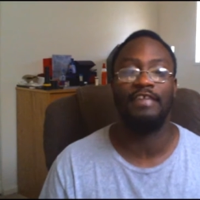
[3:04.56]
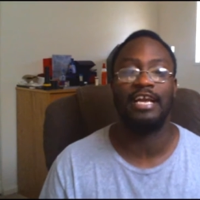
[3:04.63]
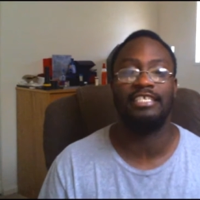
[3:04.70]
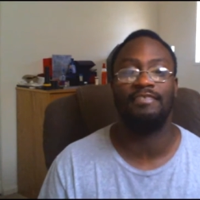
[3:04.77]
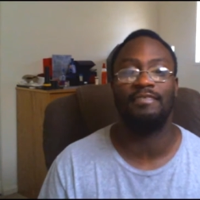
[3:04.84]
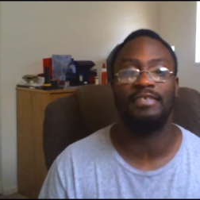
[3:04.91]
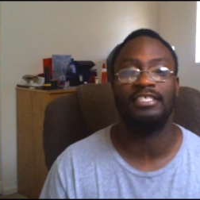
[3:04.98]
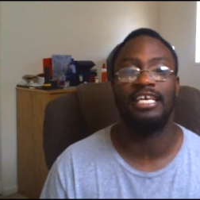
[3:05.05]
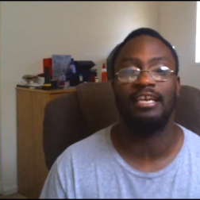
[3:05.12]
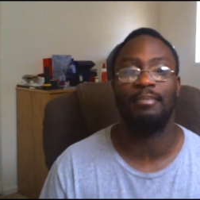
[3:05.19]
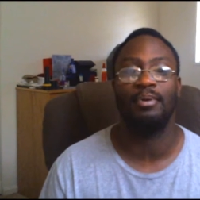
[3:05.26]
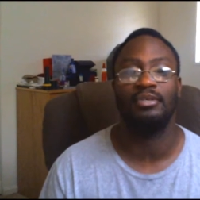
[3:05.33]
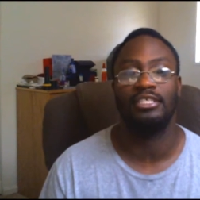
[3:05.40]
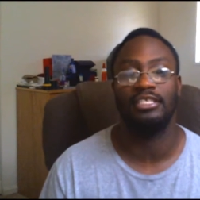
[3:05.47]
fancy with saying
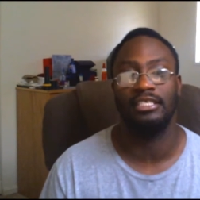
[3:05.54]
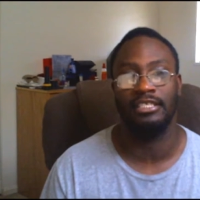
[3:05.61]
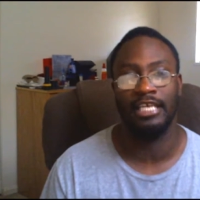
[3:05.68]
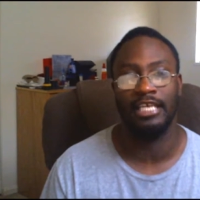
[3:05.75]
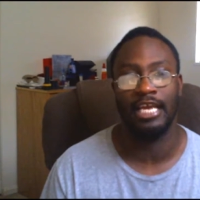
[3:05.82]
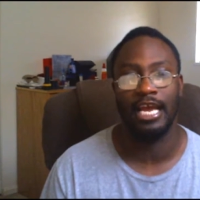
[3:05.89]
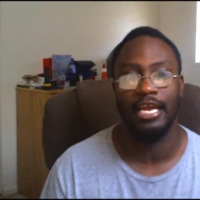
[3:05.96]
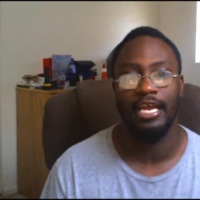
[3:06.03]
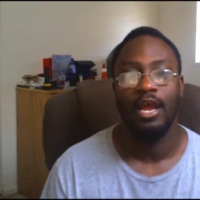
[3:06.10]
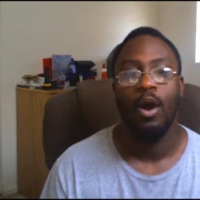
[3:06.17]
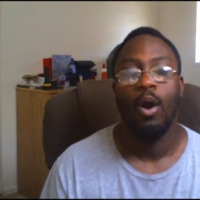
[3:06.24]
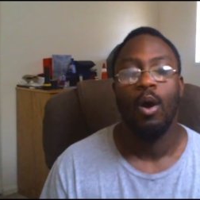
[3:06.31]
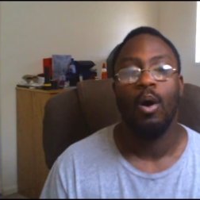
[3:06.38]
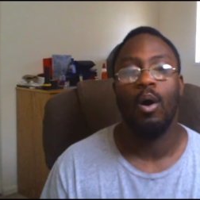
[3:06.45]
a person is gay
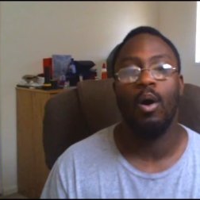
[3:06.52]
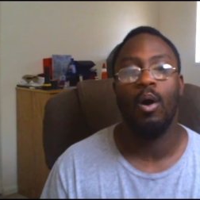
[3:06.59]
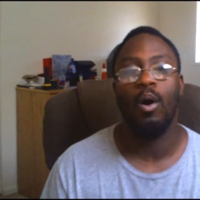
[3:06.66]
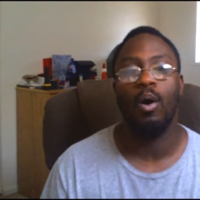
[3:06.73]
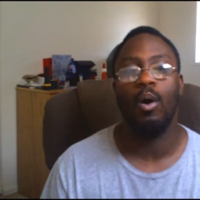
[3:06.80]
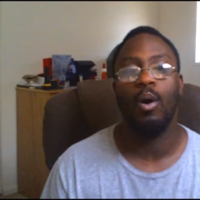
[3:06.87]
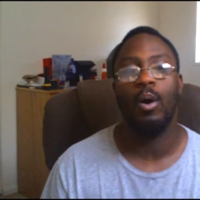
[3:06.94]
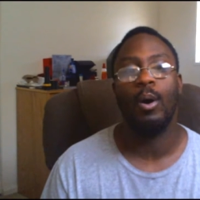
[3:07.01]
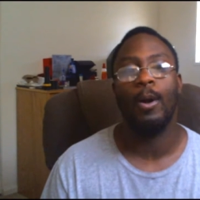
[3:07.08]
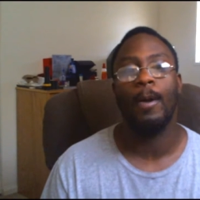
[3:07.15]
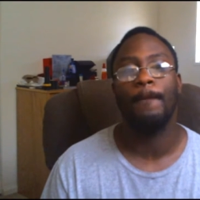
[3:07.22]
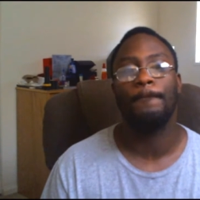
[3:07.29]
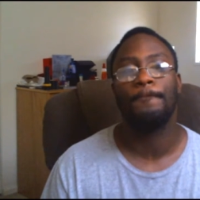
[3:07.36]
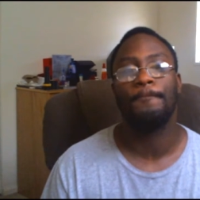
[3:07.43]

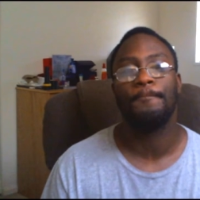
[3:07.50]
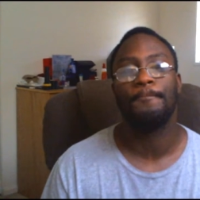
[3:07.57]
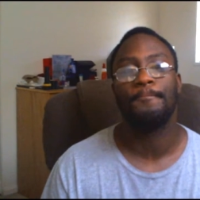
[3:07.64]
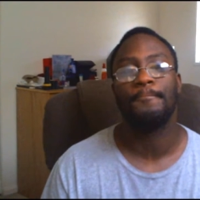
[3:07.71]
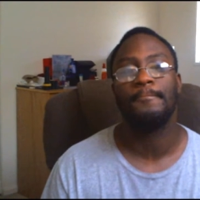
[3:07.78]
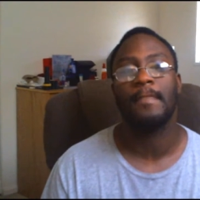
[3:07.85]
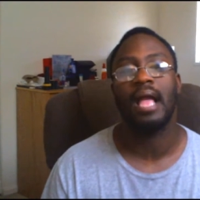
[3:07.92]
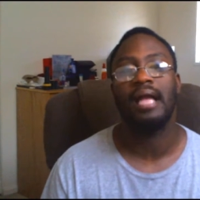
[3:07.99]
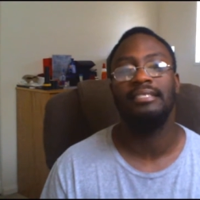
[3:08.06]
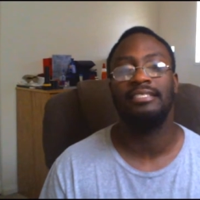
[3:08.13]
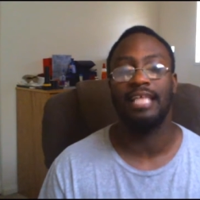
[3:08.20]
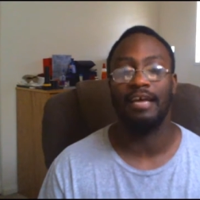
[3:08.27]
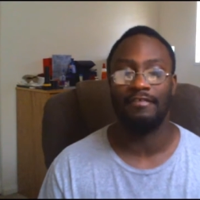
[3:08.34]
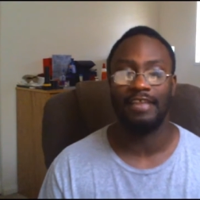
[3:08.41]
or
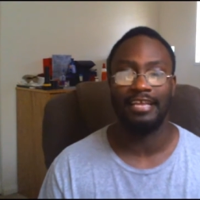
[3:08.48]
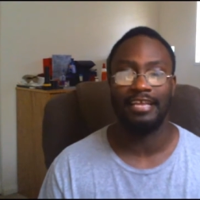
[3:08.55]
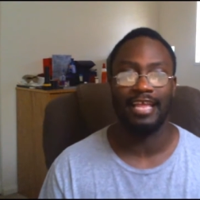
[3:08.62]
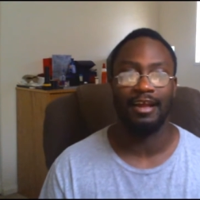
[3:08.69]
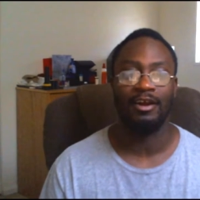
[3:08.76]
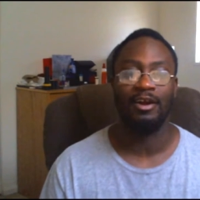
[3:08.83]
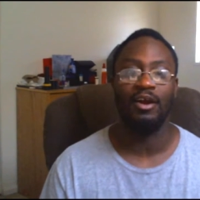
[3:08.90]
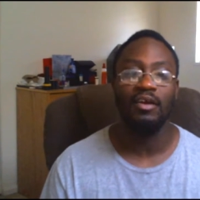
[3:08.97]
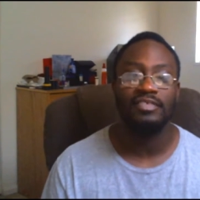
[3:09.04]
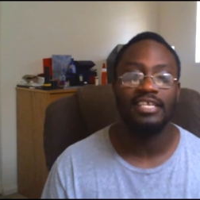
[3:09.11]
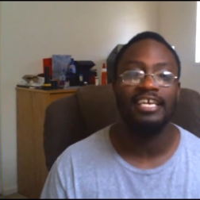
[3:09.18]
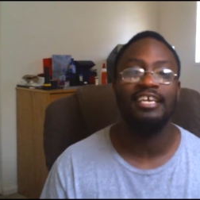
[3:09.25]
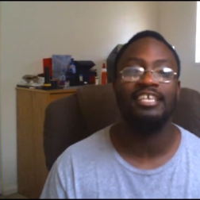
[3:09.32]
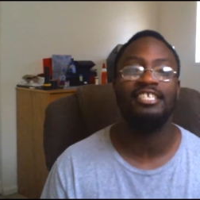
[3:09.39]
stuff like that.
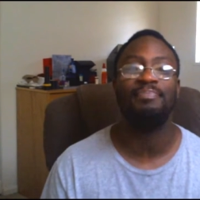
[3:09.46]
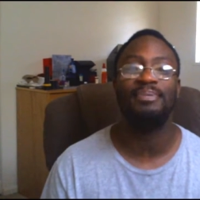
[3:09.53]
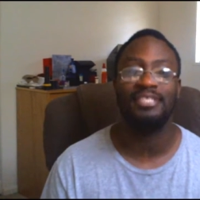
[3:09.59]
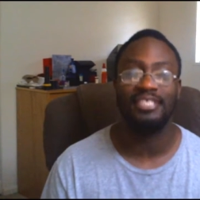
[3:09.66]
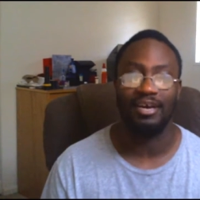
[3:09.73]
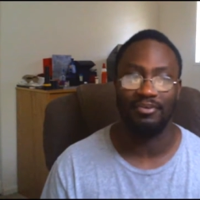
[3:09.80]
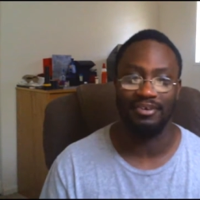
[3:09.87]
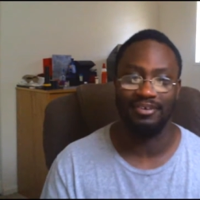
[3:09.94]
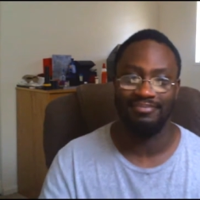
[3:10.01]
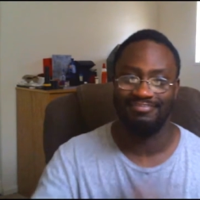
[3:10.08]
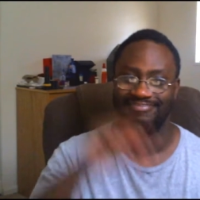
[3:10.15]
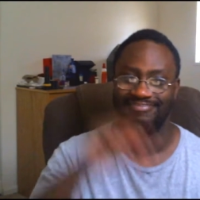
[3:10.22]
Curves in his persona.